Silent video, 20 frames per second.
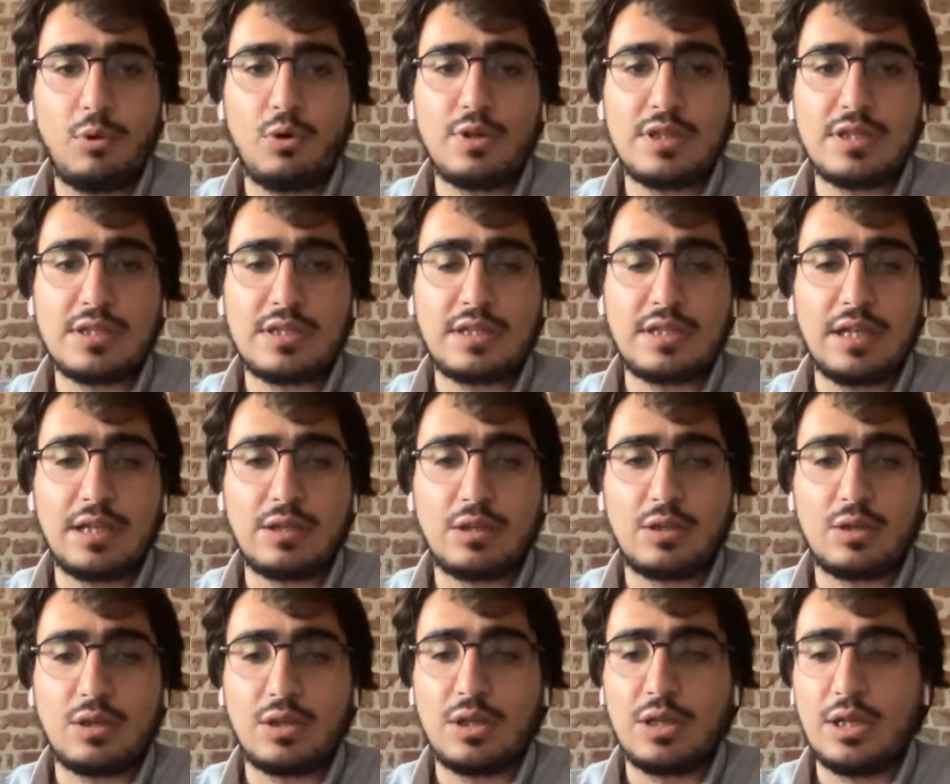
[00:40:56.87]
points
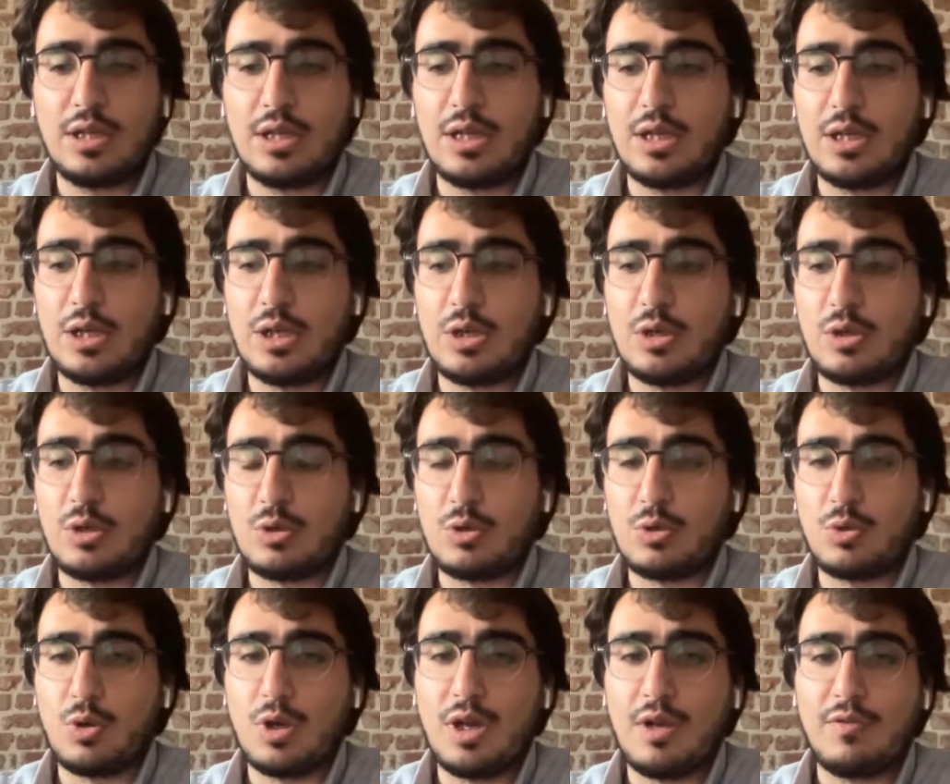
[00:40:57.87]
that
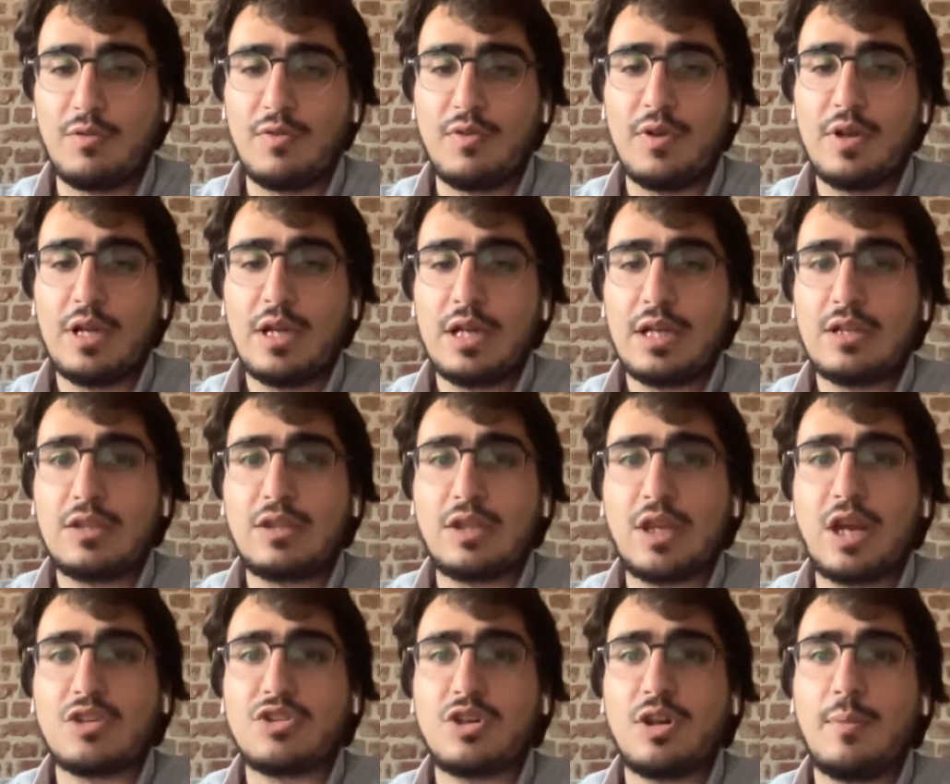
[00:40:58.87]
you have
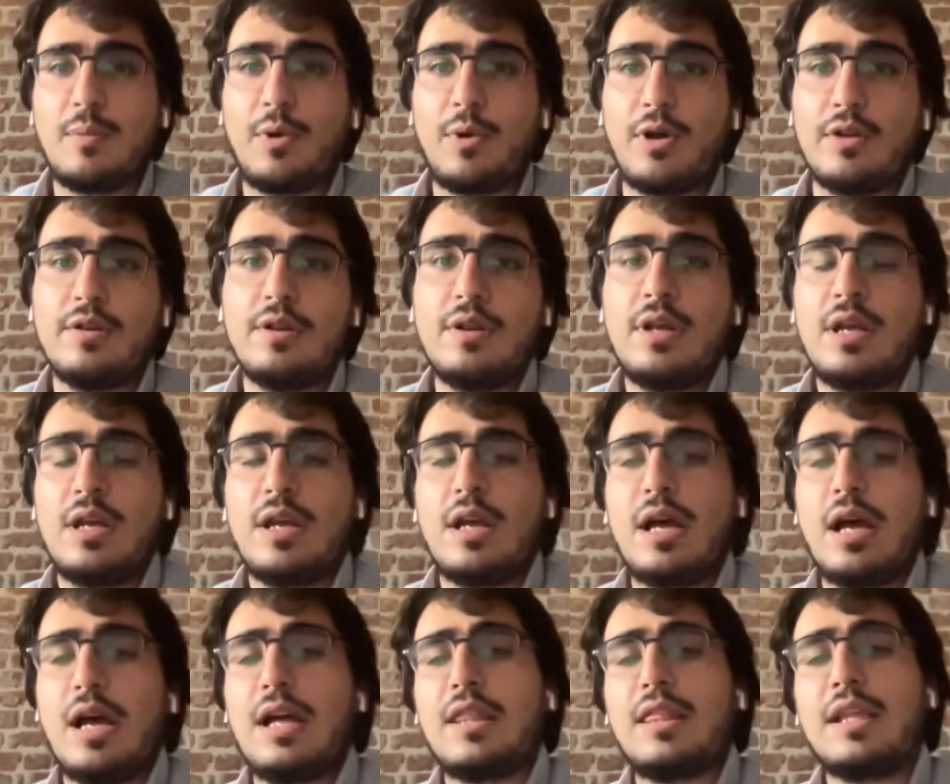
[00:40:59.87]
touched upon.
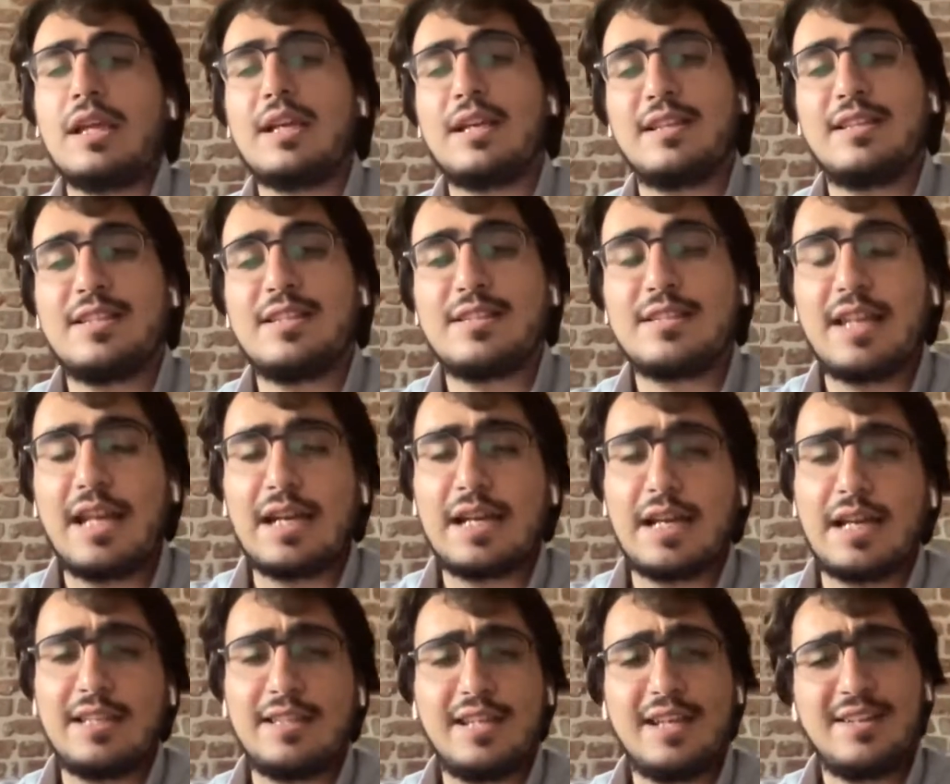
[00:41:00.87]
I think it is like
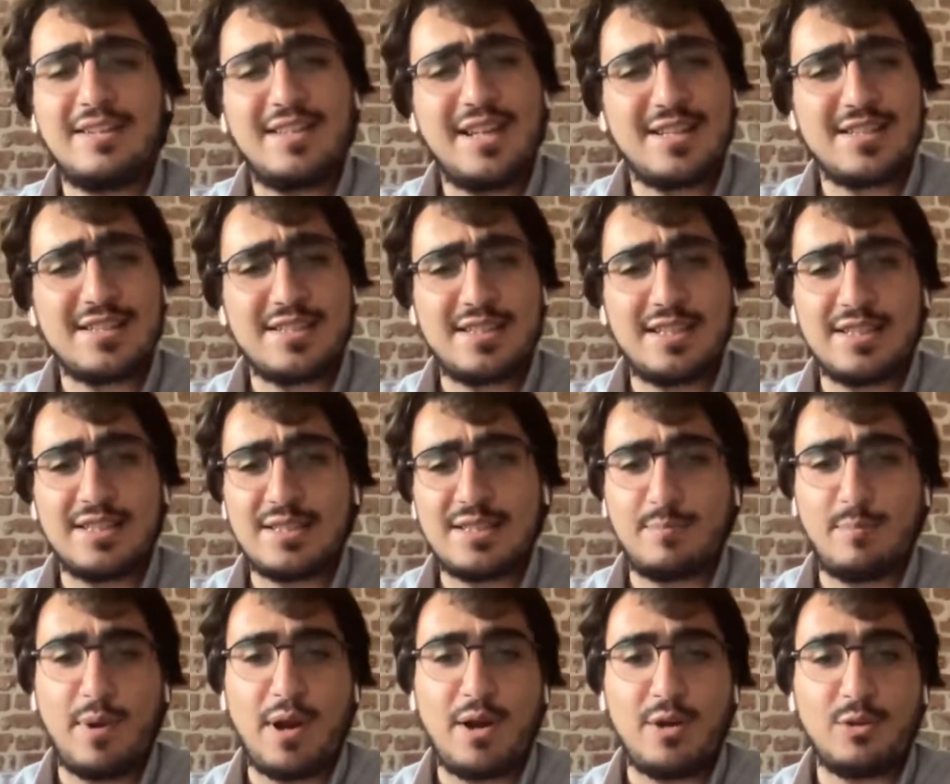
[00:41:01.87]
there is this
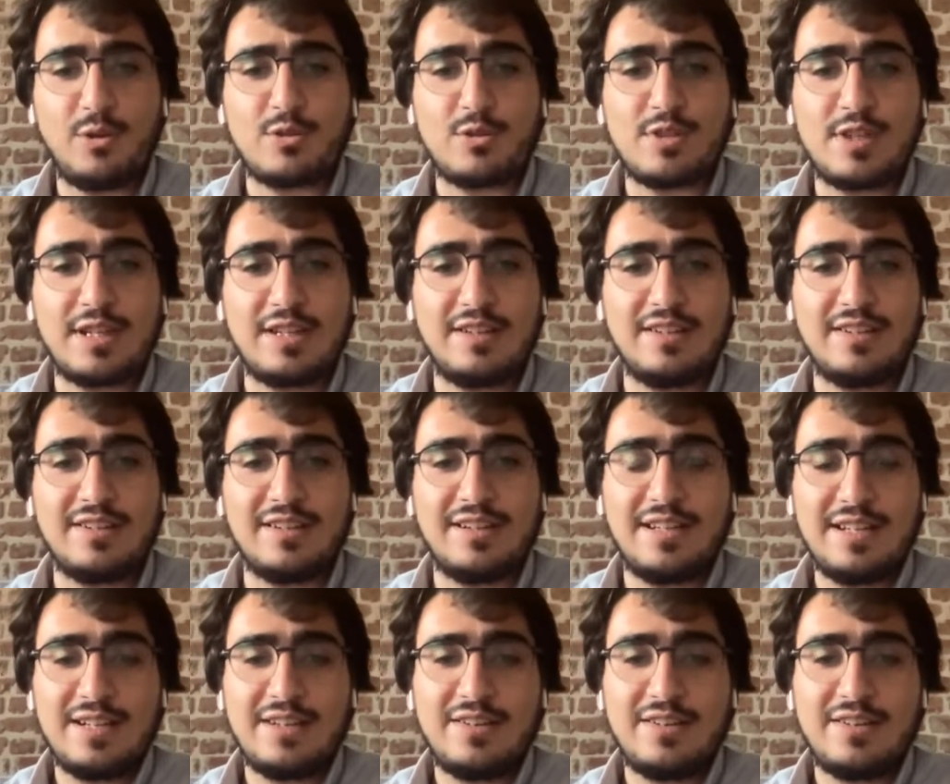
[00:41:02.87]
paradoxical